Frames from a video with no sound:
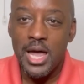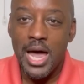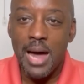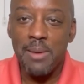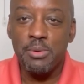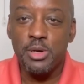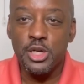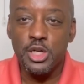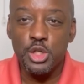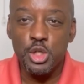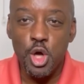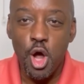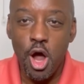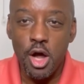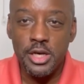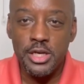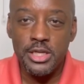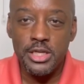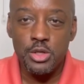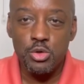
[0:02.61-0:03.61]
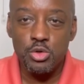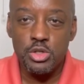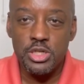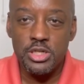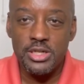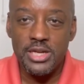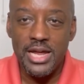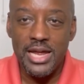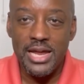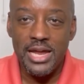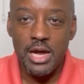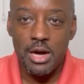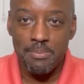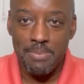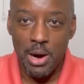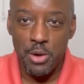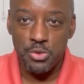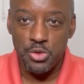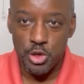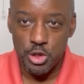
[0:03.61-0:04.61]
I'm going to talk to you today
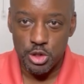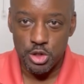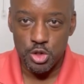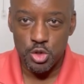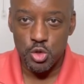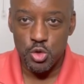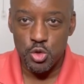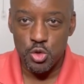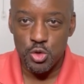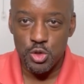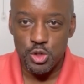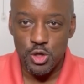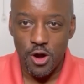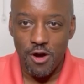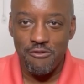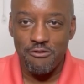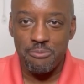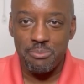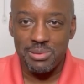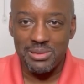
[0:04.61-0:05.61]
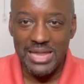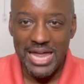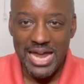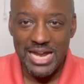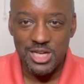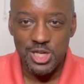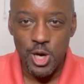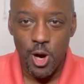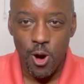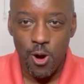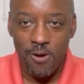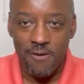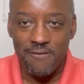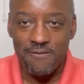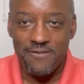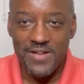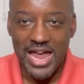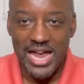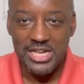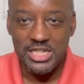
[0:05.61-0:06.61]
about the scourge of plantar
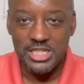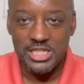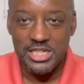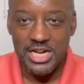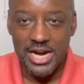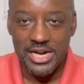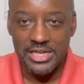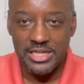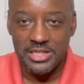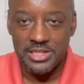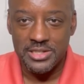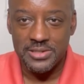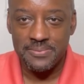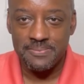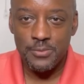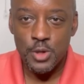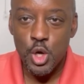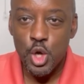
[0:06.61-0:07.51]
fasciitis.